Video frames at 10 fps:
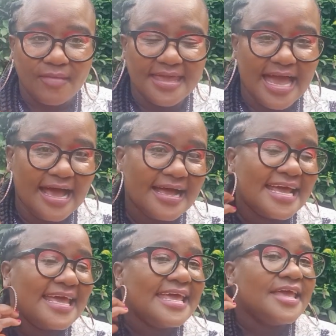Yeah.
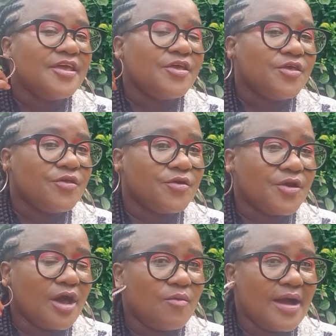You
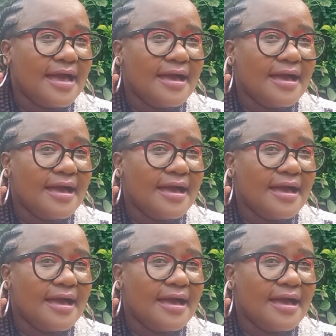know,